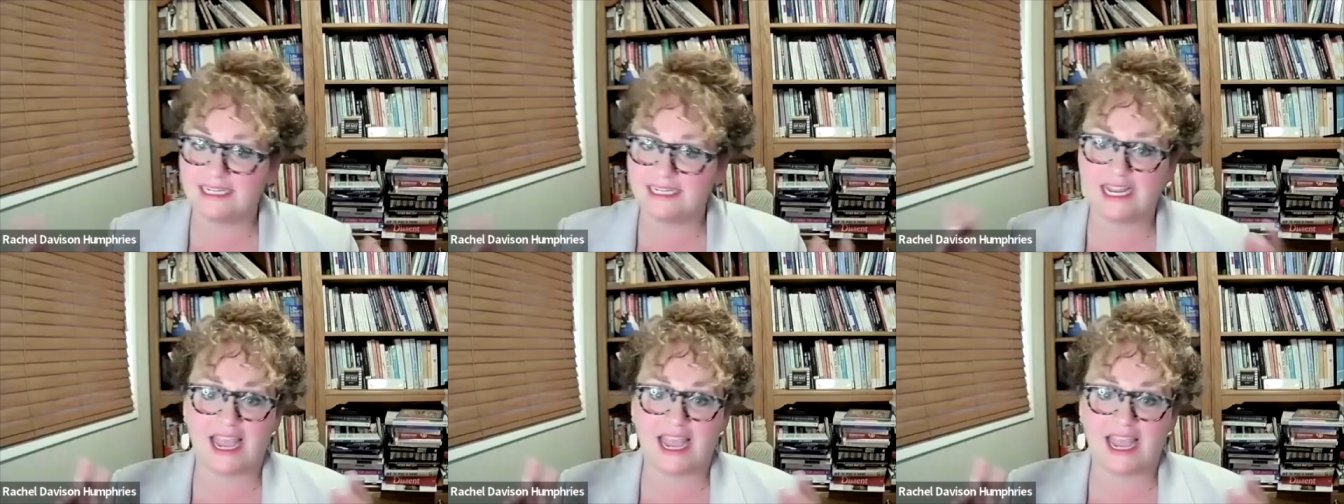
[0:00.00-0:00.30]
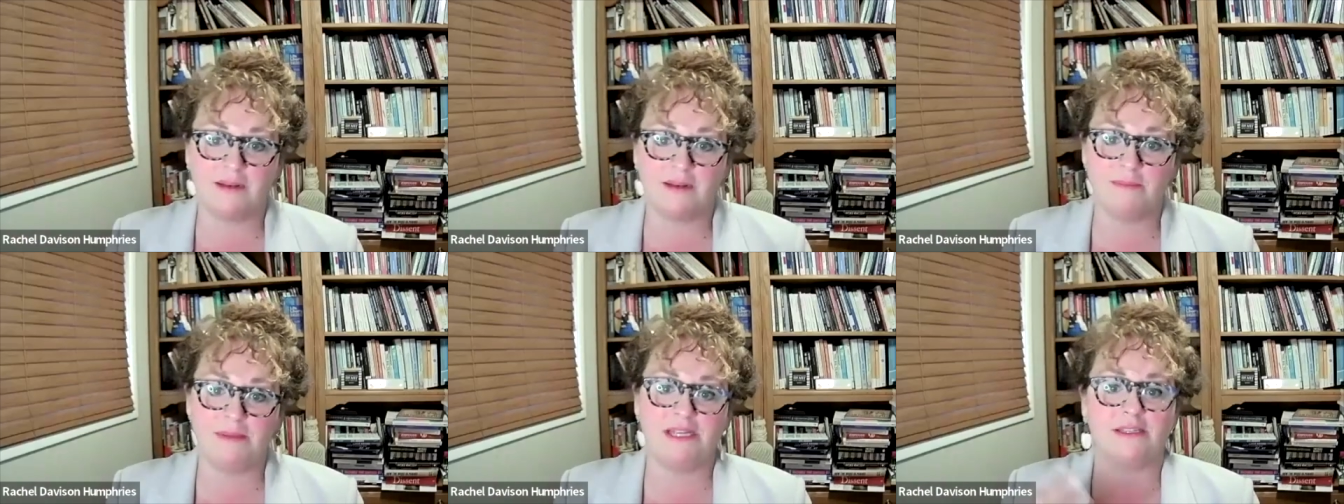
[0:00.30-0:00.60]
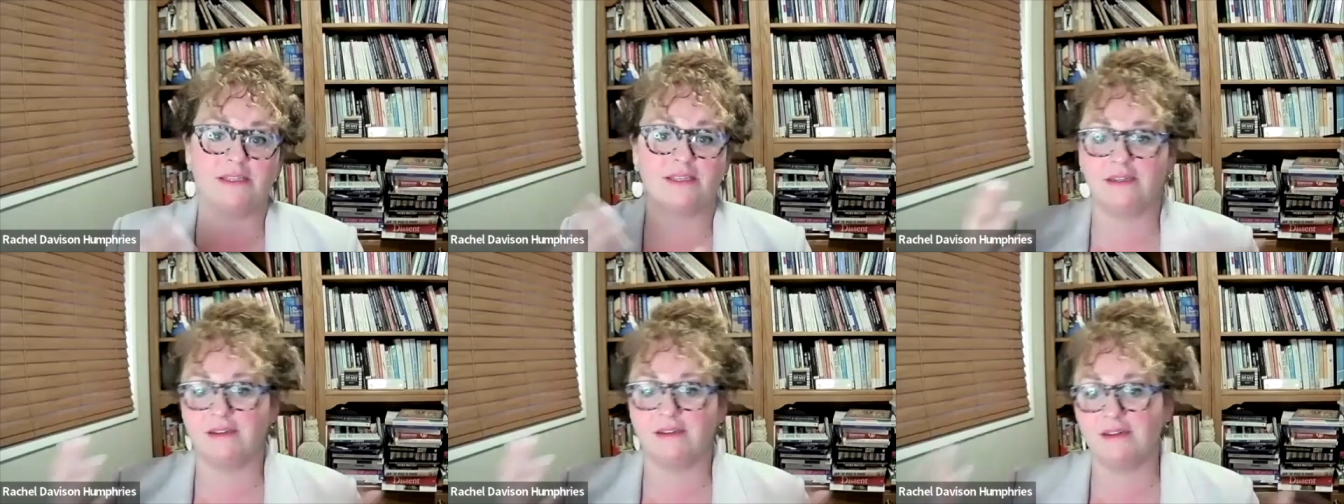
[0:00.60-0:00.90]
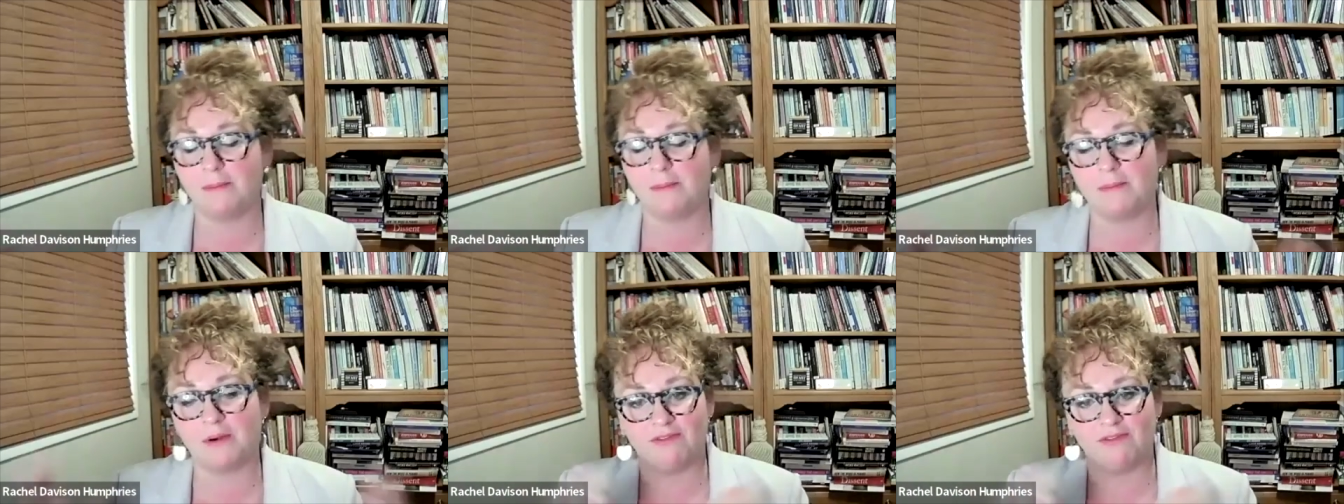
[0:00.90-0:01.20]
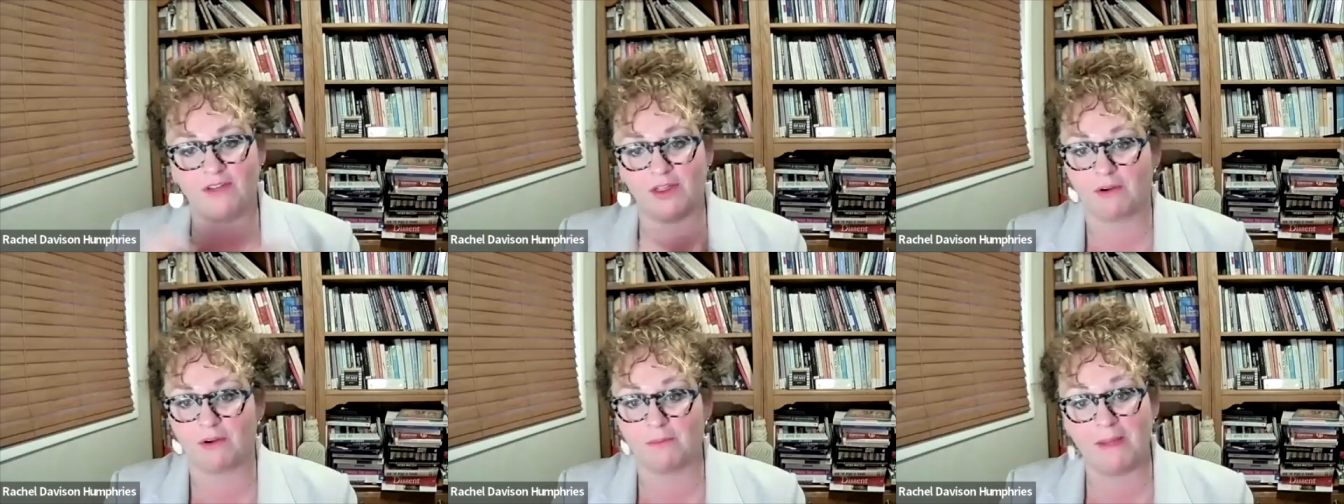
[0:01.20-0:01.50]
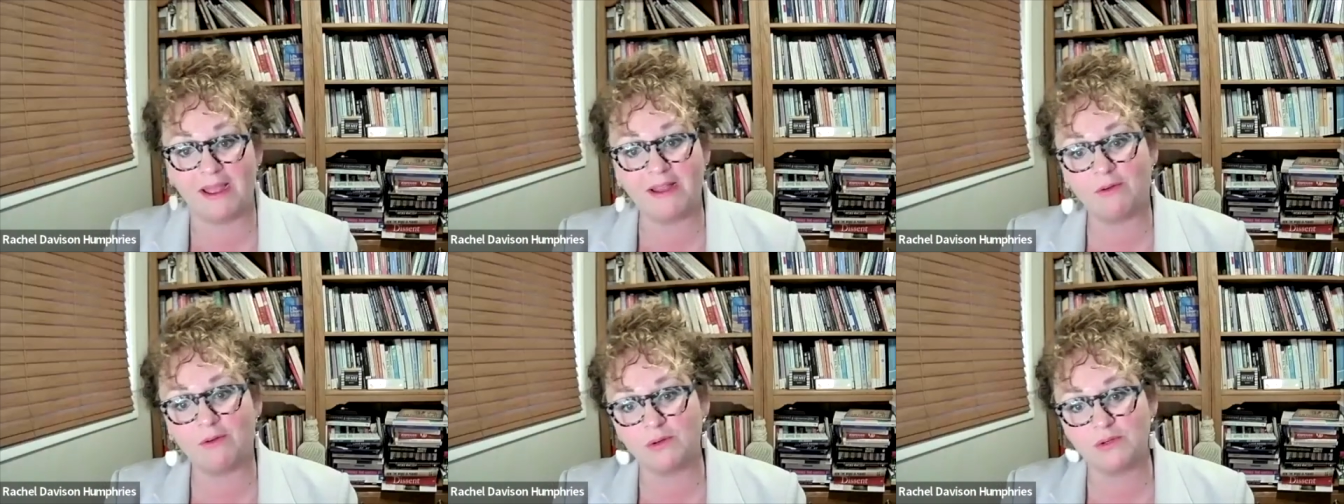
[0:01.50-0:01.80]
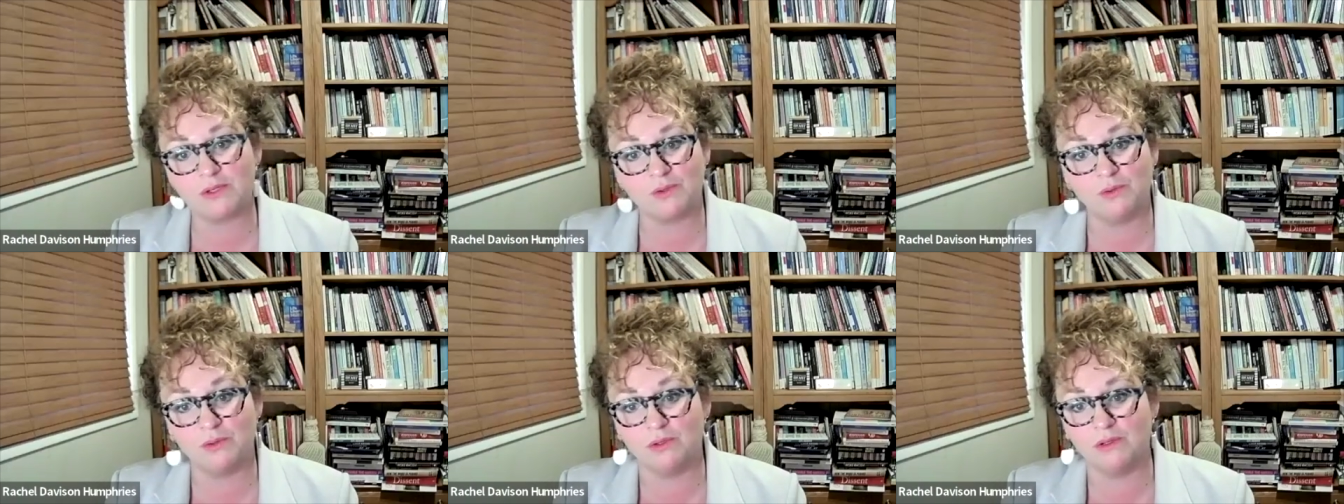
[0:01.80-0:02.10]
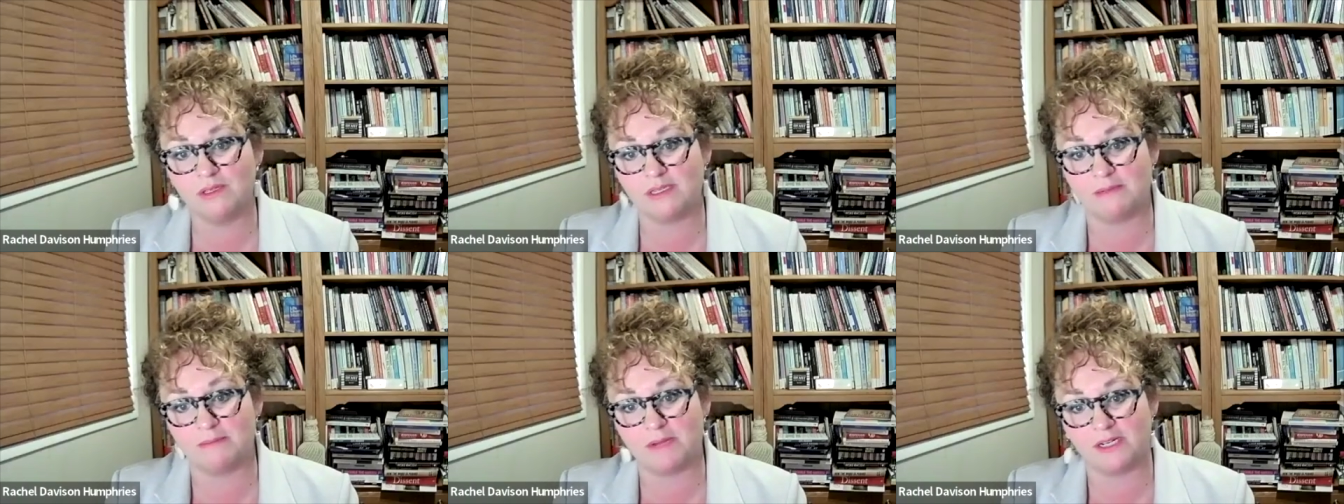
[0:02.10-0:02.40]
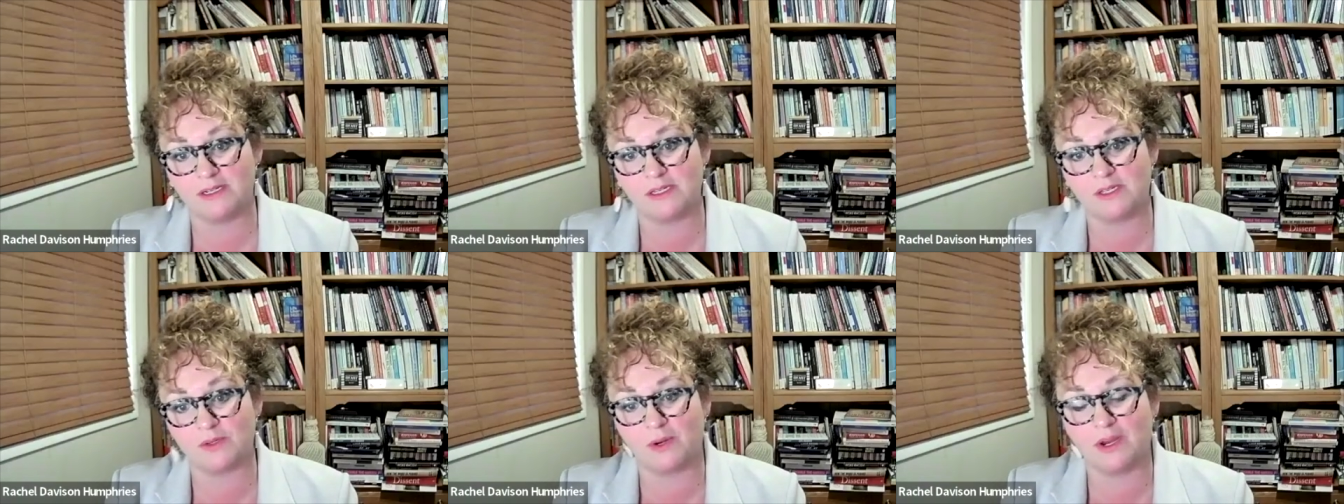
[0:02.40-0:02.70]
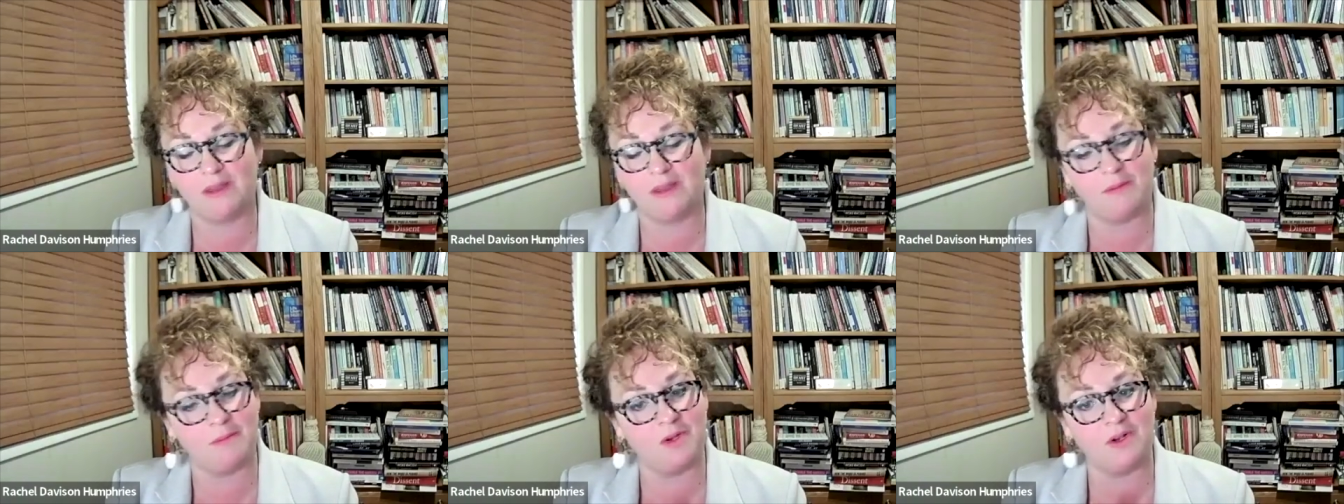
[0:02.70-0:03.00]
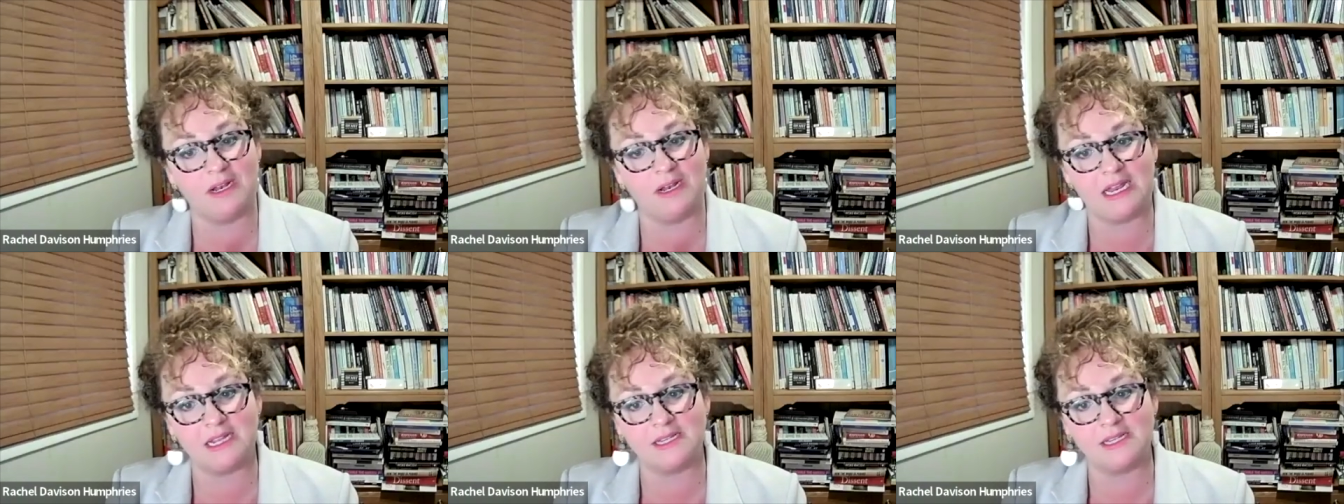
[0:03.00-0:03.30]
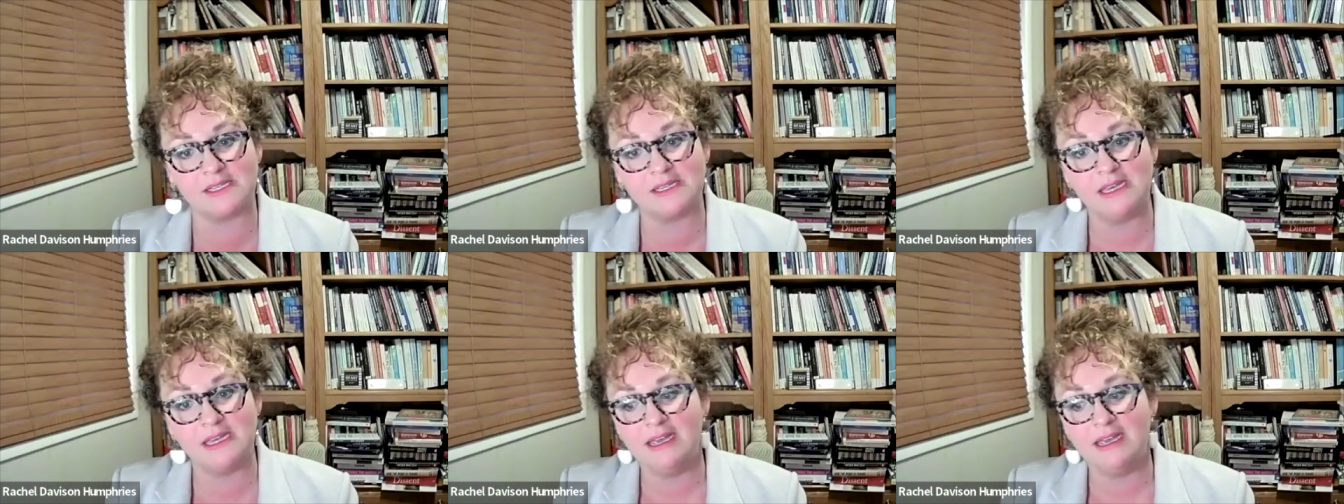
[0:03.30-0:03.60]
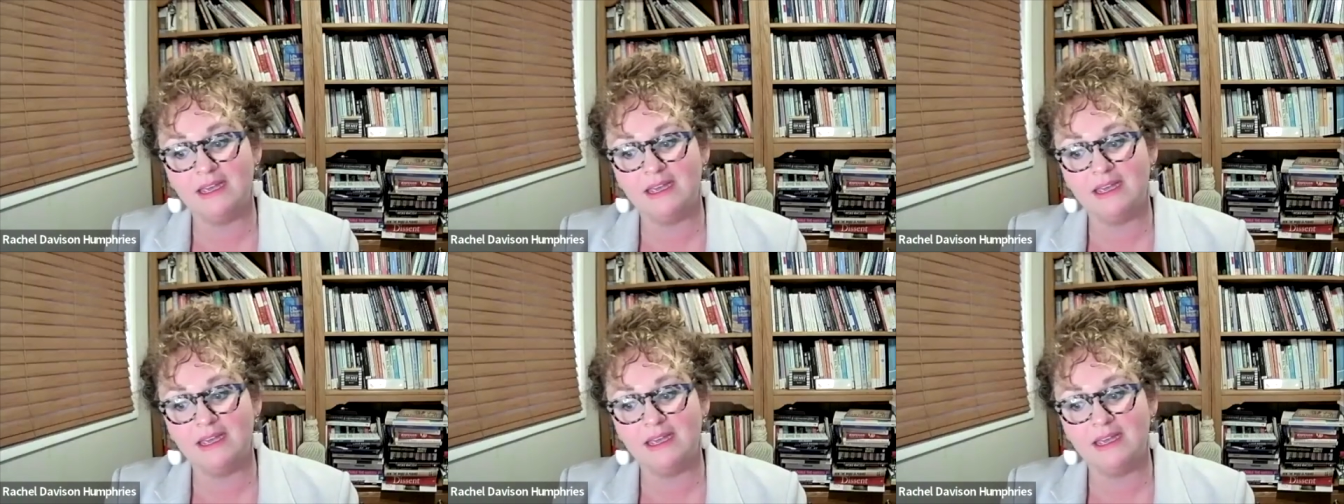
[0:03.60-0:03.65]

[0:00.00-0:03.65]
Academies and a number of other micro schools and Montessori communities.